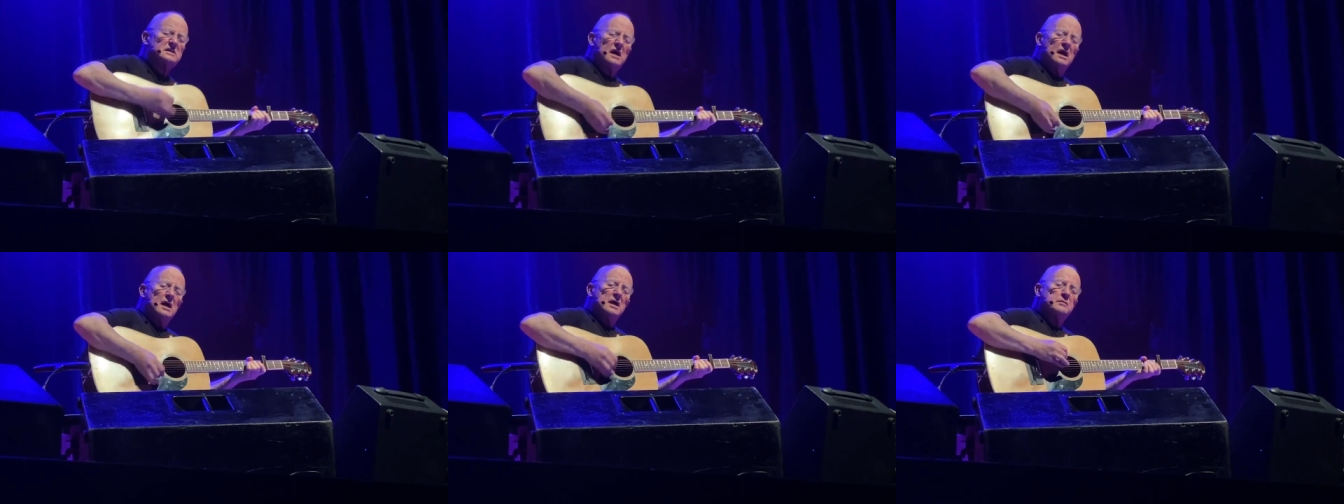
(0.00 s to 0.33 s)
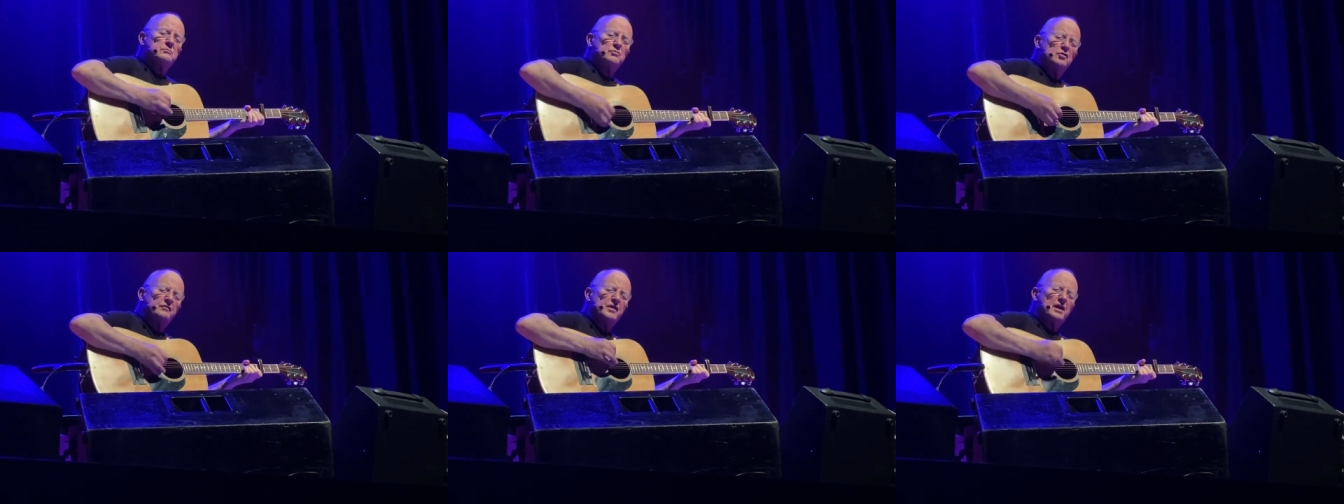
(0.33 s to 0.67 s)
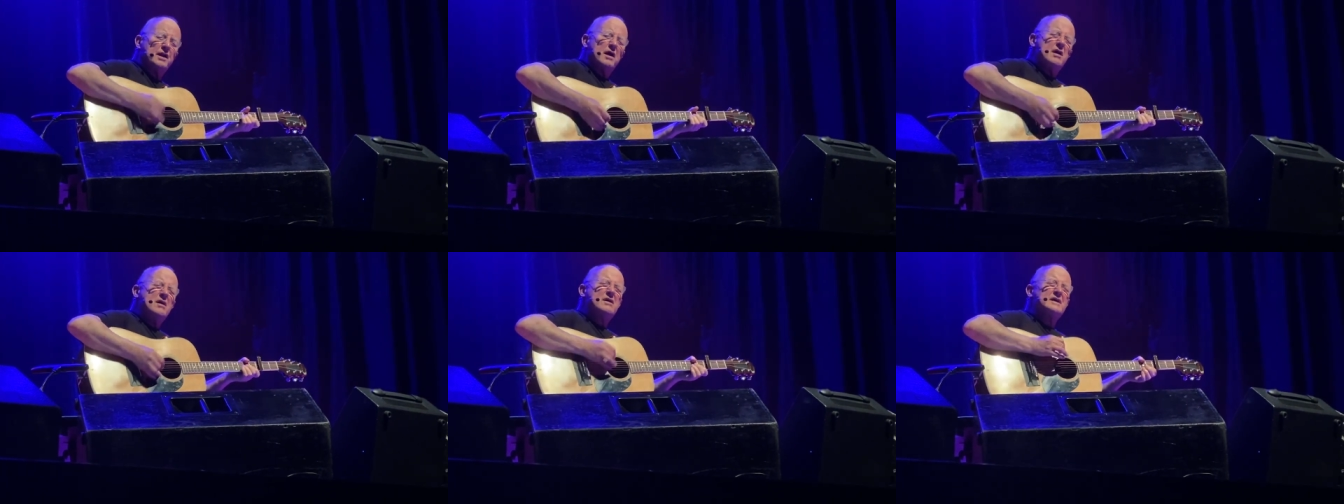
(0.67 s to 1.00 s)
Move
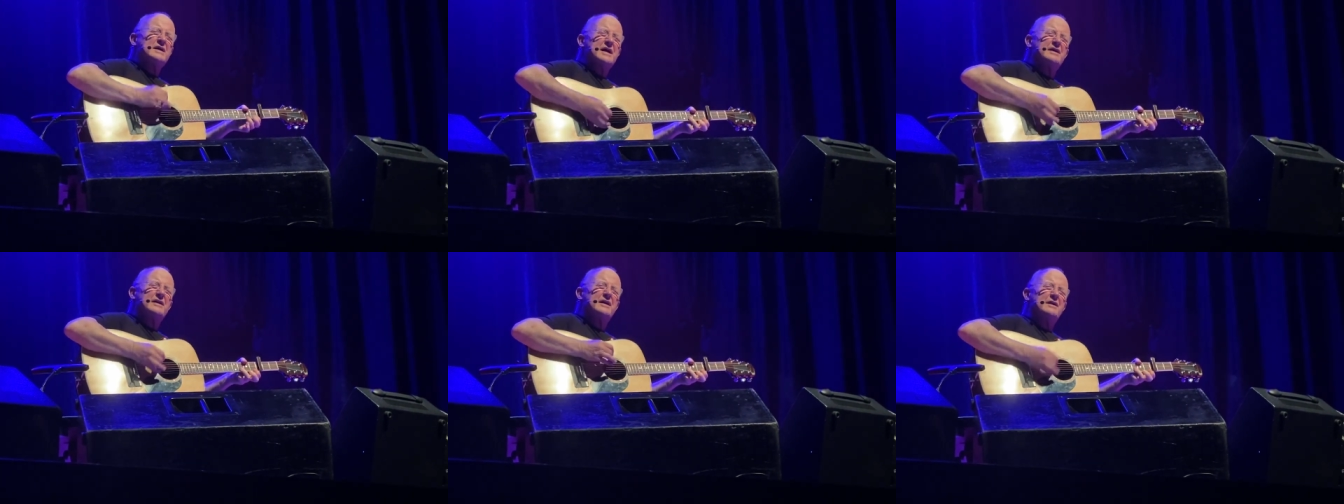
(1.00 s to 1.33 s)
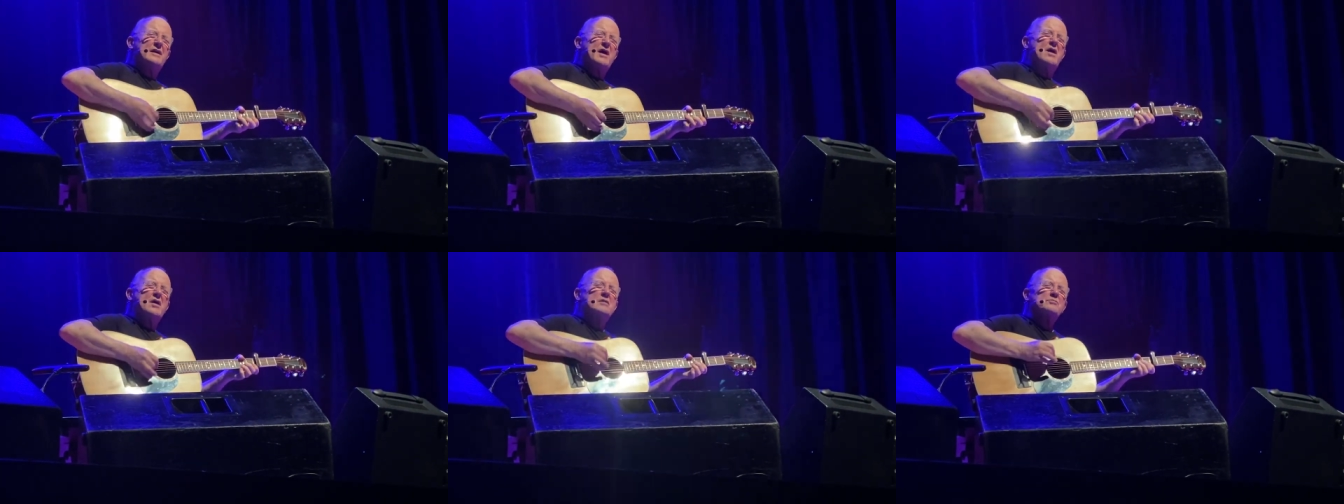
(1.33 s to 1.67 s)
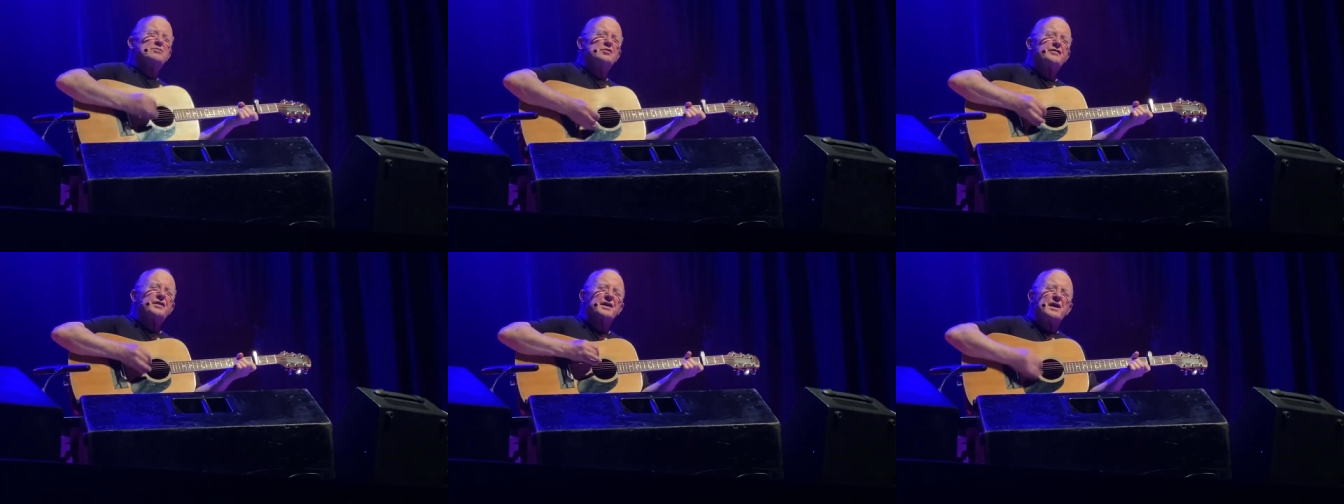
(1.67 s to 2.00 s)
along, get along,
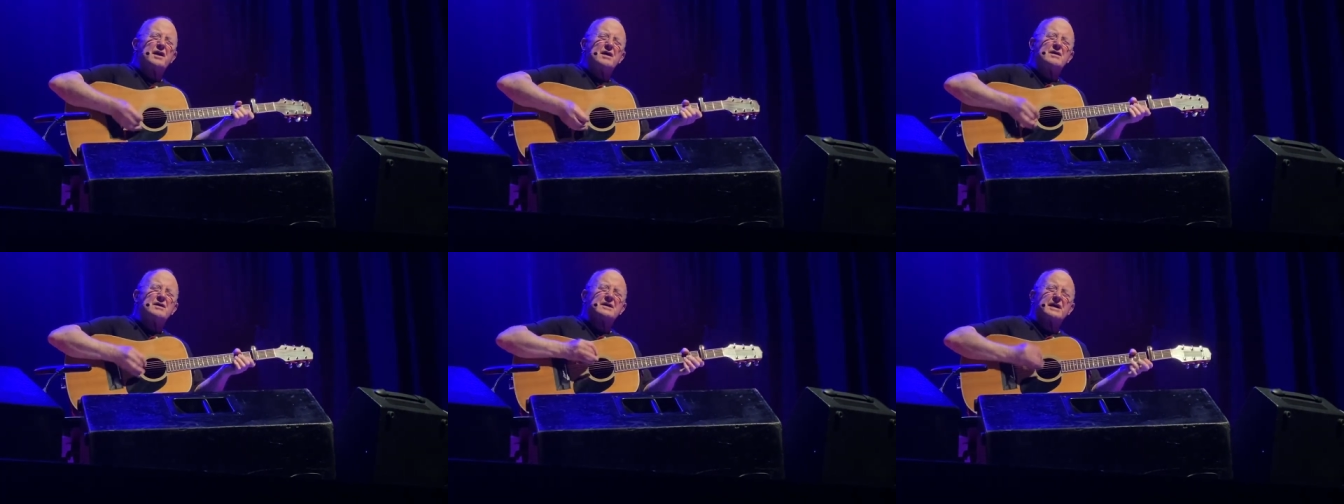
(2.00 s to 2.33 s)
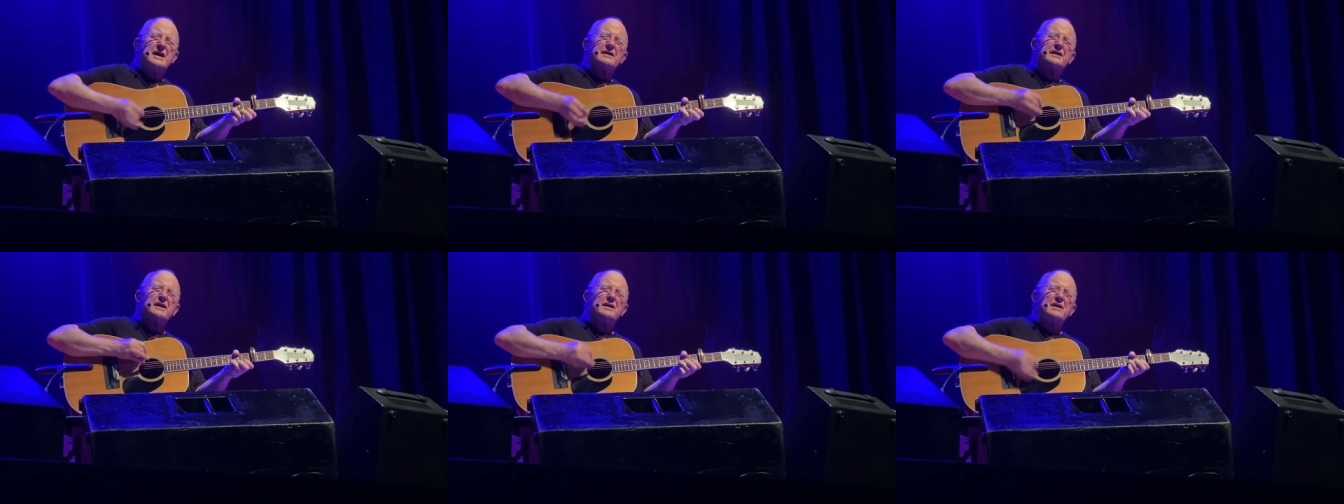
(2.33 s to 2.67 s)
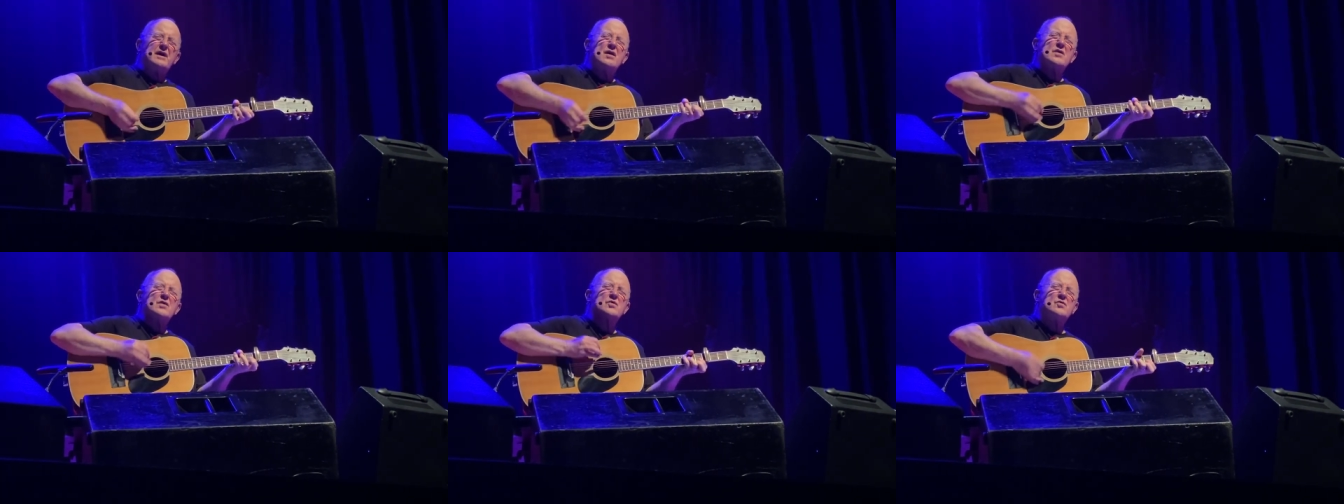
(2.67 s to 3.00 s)
move along, get
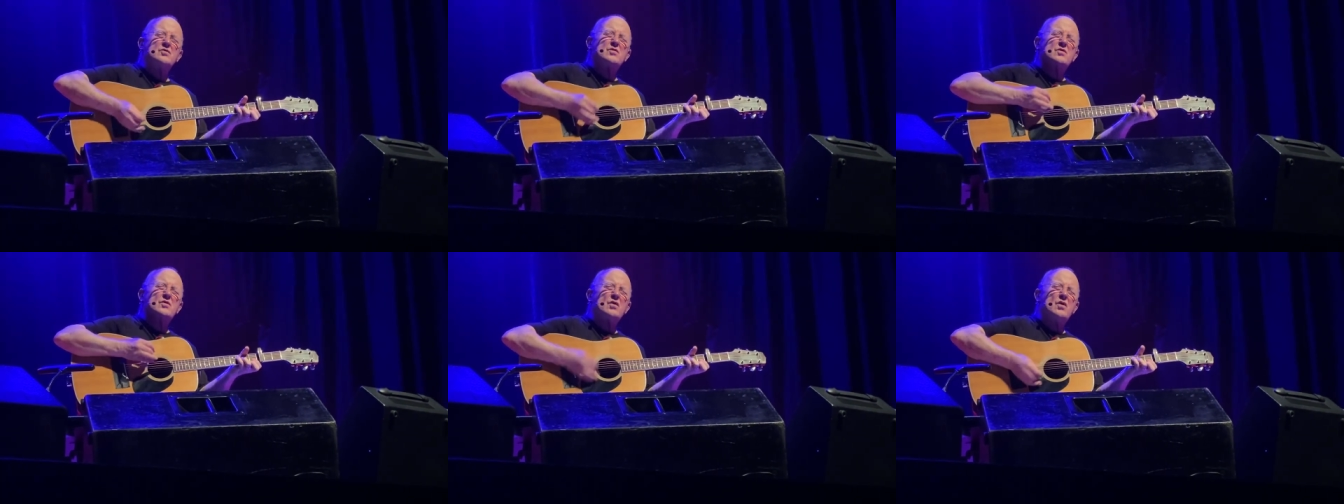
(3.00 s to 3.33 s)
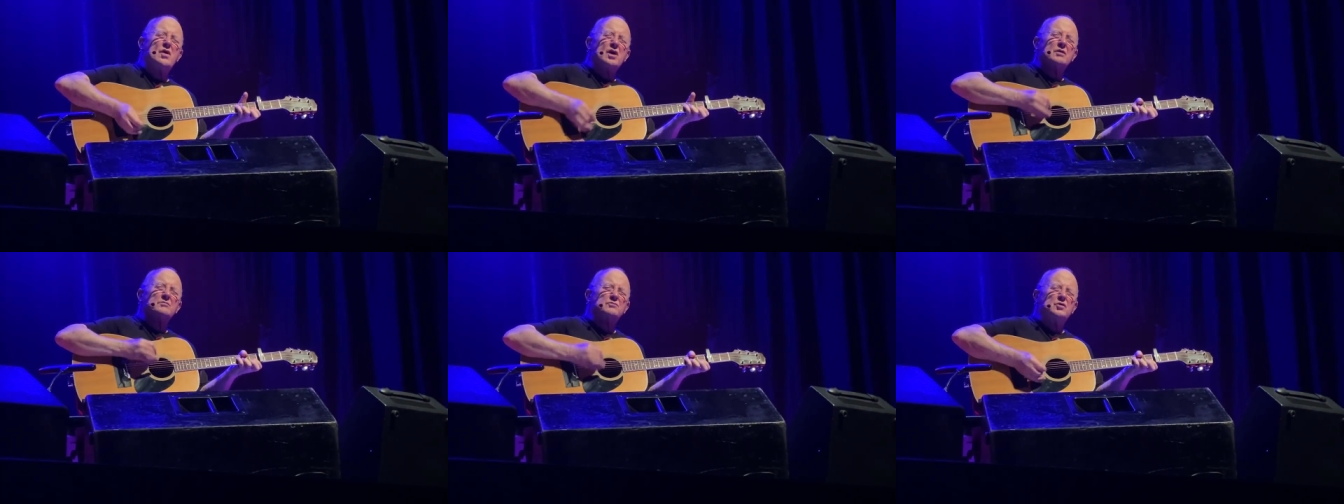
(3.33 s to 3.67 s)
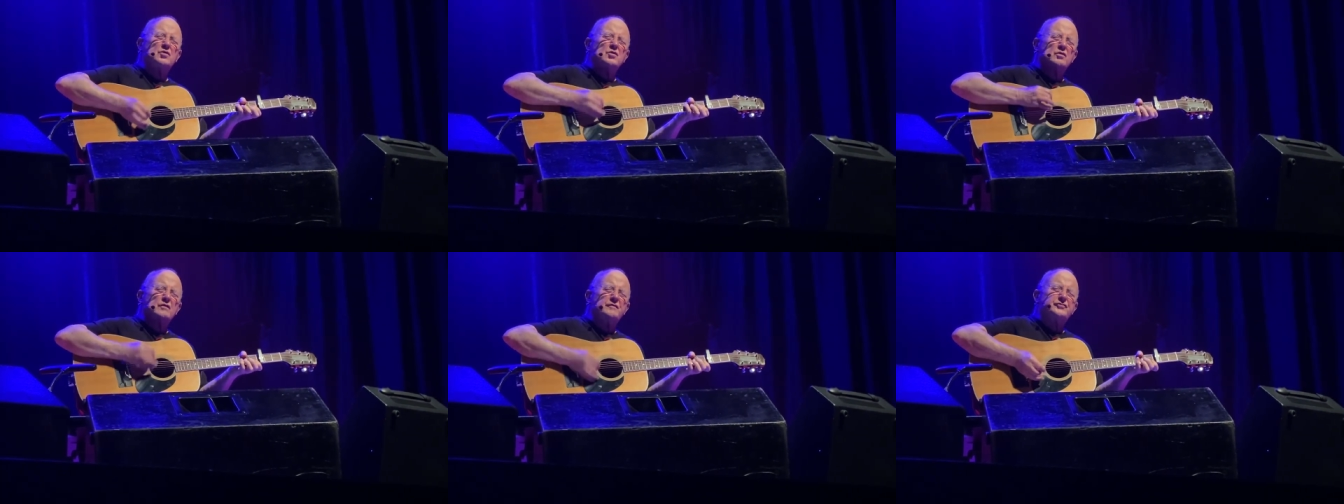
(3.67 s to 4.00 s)
along, go
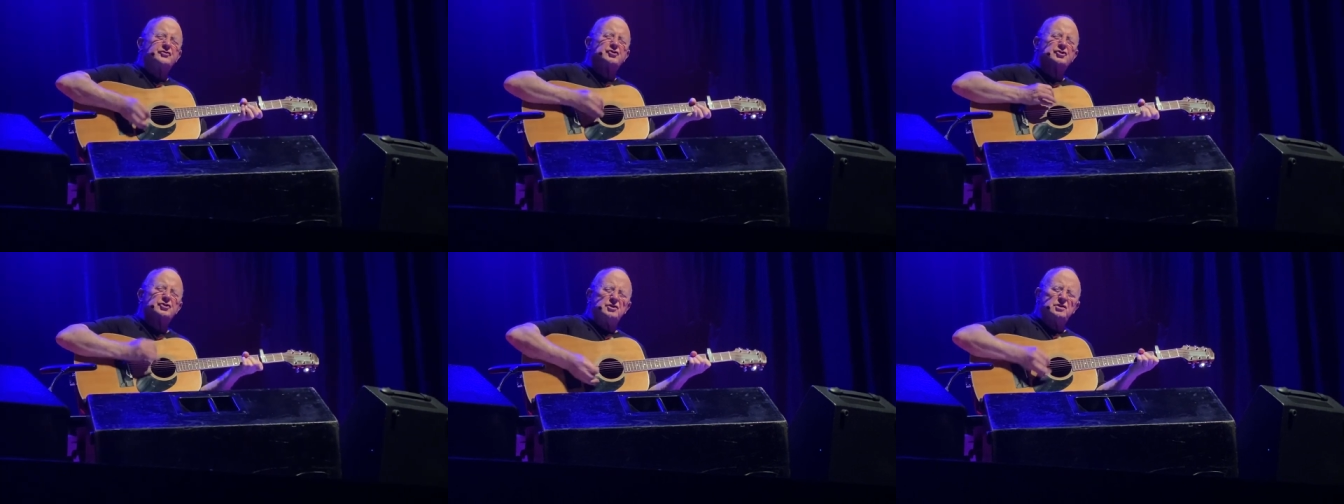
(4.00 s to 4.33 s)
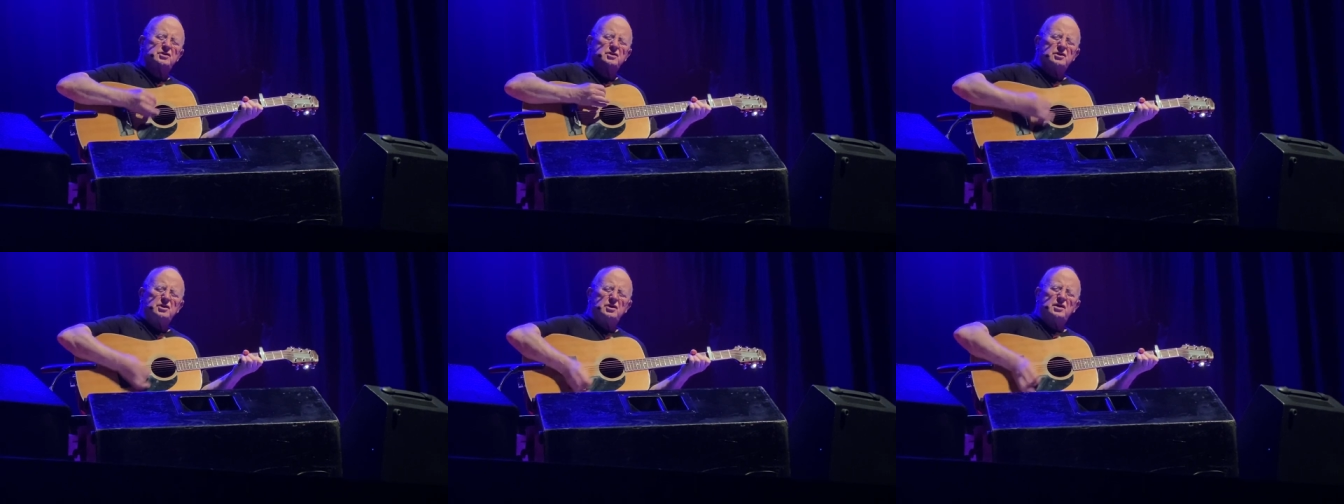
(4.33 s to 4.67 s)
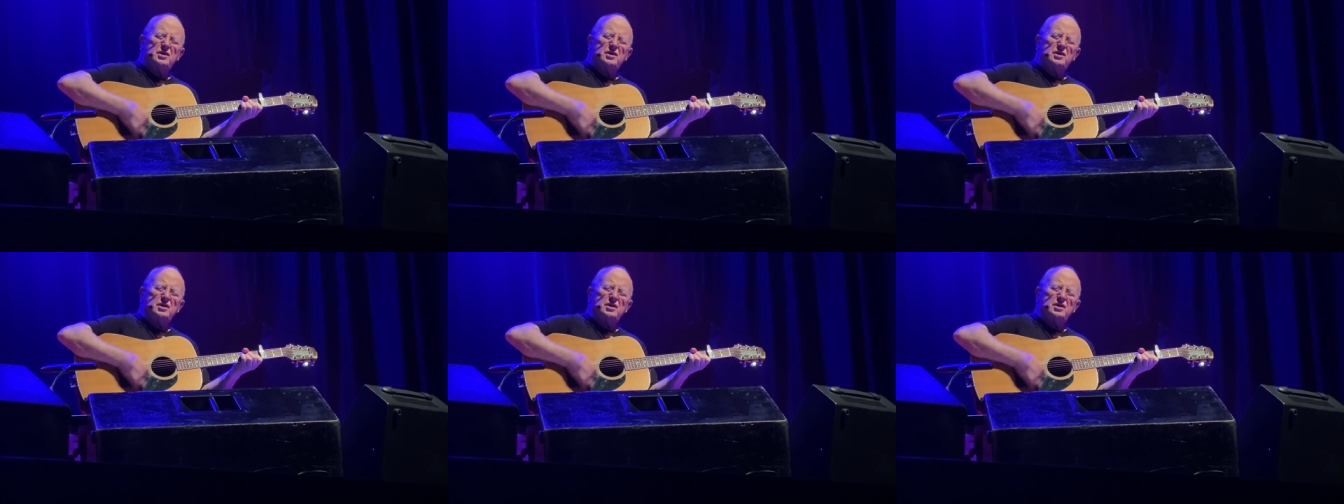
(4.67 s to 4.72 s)
motion.